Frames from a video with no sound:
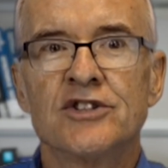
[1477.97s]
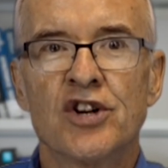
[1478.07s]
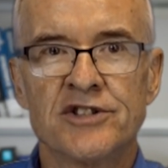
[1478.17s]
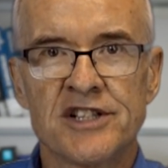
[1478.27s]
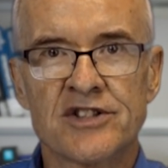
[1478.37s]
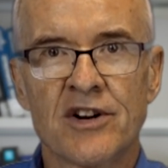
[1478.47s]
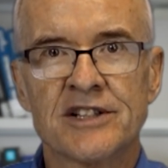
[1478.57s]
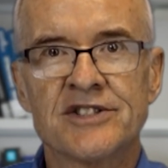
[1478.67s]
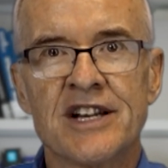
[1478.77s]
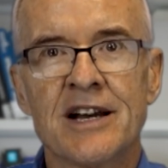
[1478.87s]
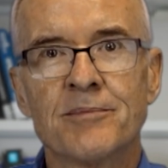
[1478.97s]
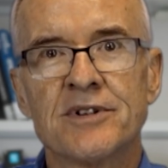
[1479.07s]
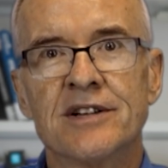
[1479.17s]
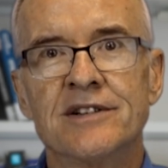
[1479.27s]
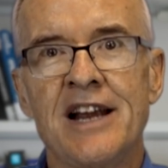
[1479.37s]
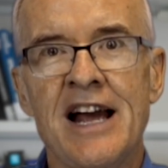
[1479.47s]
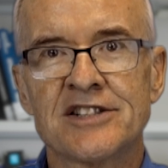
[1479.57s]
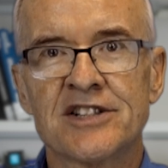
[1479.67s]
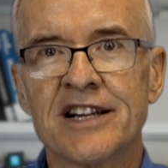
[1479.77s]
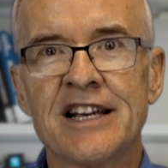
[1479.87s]
Churches are exempt
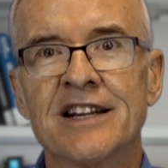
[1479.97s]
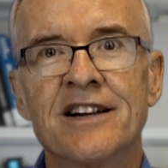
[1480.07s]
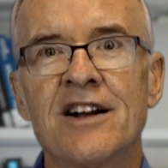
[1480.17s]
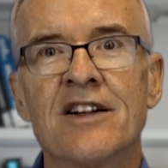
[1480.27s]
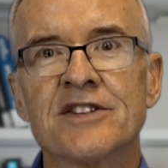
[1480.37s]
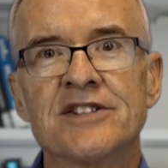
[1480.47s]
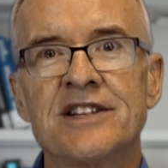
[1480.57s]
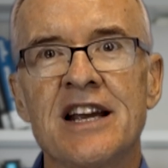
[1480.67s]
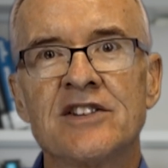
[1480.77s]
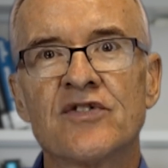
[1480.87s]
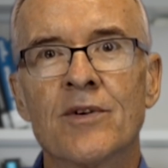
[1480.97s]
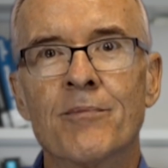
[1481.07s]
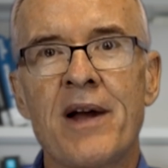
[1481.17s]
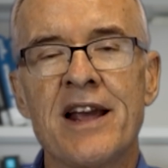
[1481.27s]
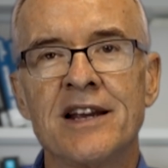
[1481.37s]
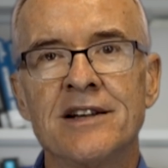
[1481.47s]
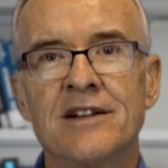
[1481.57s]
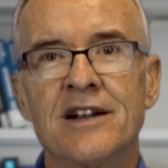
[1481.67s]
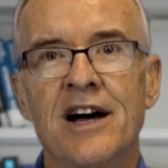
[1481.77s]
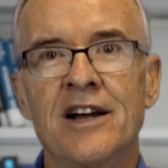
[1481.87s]
nationally and in all the states from
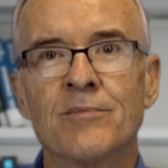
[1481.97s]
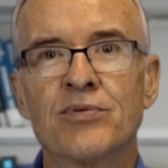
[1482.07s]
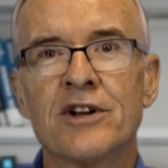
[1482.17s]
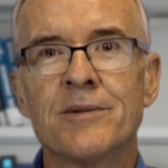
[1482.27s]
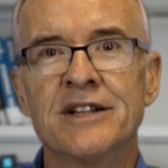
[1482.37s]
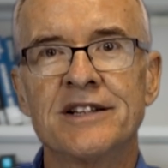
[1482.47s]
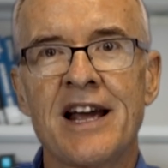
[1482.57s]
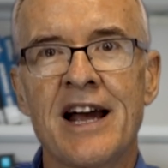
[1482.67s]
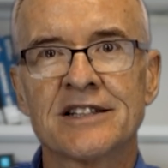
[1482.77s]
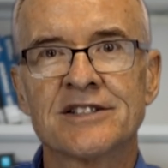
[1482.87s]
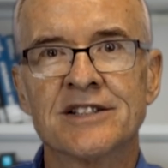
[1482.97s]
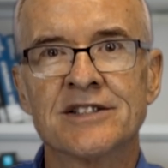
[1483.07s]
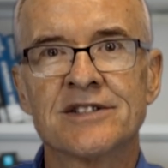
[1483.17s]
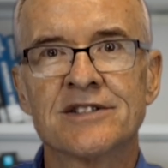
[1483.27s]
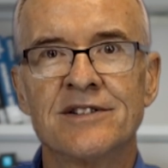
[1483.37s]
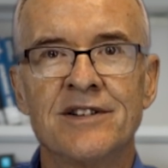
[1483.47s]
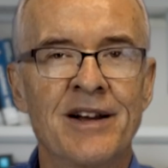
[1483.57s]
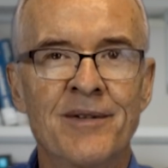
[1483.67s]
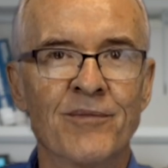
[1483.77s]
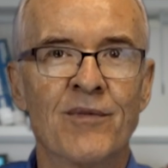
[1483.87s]
paying unemployment taxes
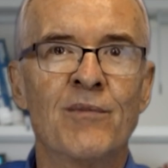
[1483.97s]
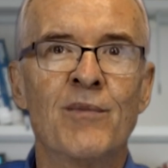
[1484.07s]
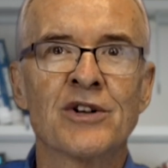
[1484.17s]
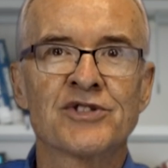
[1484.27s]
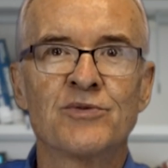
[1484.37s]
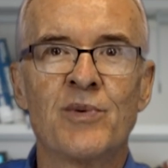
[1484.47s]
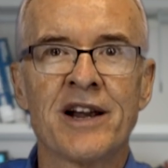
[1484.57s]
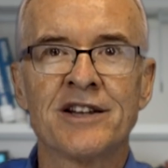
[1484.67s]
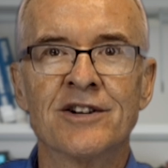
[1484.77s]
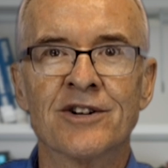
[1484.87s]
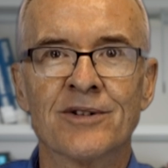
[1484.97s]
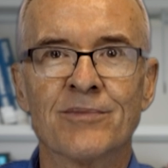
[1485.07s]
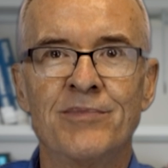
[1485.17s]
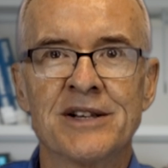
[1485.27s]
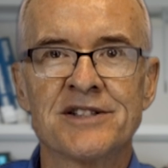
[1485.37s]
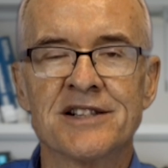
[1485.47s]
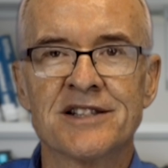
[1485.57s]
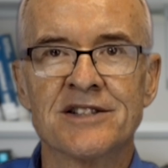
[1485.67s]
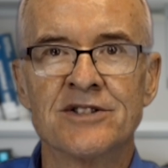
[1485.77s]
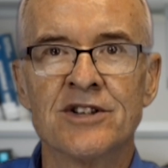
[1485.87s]
that most regular
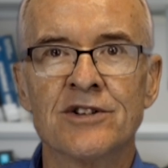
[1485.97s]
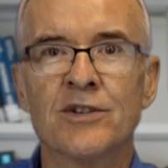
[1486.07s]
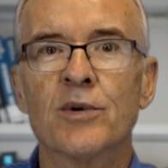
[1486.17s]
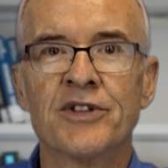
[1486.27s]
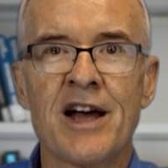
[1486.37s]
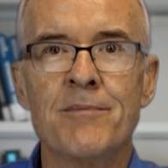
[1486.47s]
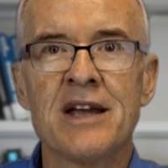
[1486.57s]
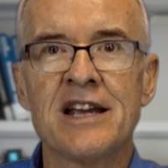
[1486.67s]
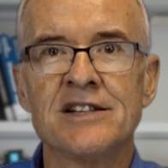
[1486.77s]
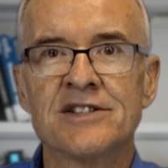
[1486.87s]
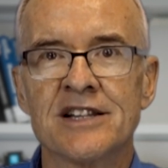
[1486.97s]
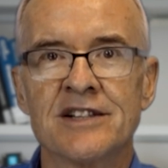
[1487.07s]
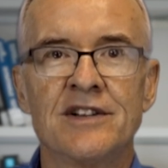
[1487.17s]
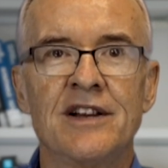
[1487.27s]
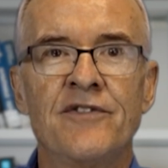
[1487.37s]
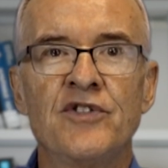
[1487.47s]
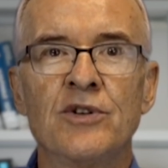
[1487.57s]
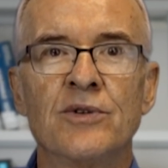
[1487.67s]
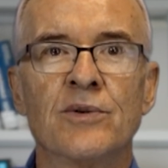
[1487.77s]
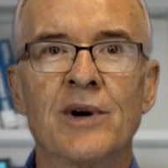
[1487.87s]
businesses do. What that means is if
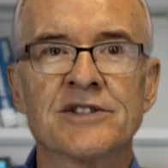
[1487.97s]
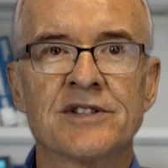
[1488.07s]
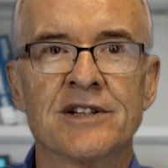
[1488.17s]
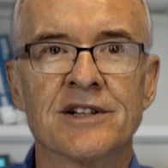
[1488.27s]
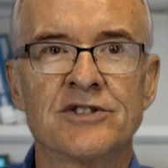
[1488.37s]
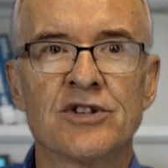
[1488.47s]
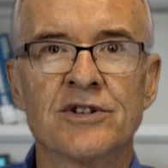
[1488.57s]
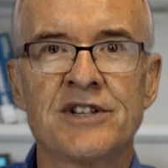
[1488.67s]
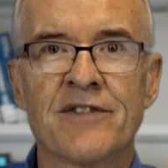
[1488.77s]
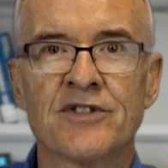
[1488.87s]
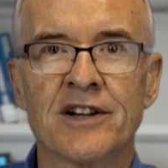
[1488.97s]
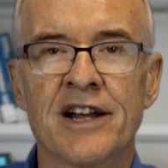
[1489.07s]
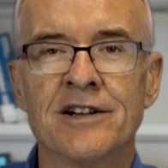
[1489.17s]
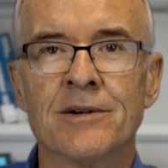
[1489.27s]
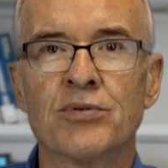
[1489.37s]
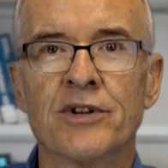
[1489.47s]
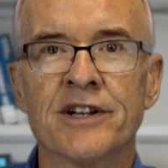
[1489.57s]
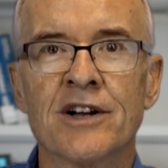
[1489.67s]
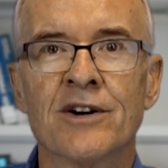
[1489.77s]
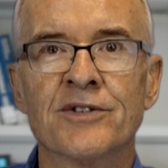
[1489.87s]
you as a church have to let an employee
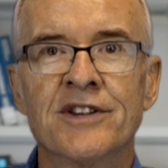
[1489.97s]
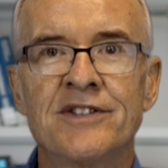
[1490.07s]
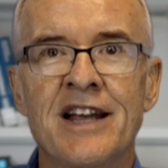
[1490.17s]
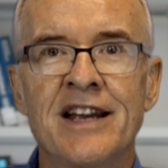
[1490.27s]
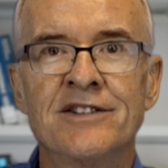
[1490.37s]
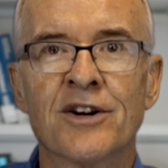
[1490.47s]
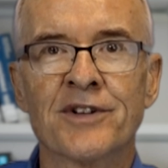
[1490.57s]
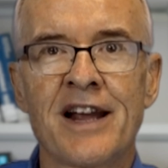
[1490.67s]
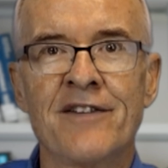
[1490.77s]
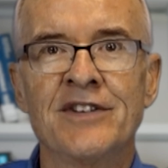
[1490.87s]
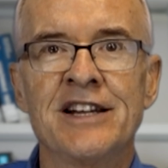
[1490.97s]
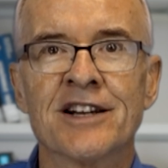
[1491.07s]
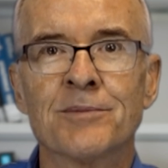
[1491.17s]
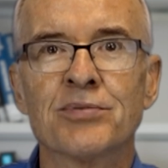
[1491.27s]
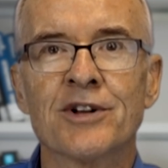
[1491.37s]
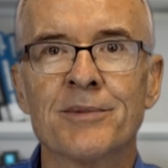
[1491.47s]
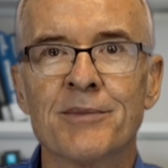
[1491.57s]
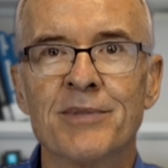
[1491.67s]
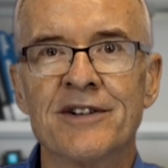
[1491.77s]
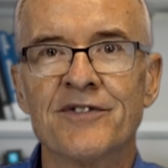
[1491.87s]
go, that they don't have any
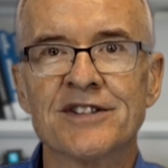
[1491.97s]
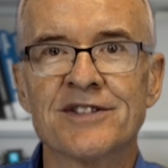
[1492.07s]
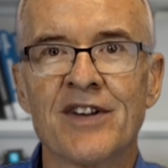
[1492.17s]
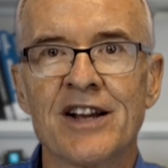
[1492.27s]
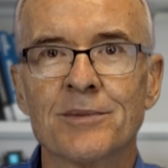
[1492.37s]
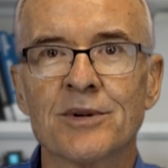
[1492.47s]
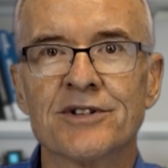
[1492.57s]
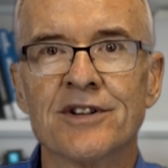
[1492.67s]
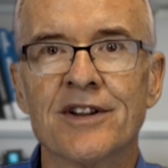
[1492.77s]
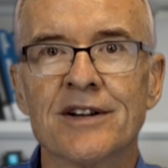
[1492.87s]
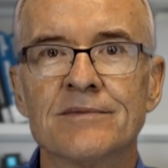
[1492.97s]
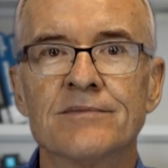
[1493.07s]
unemployment benefits available to them.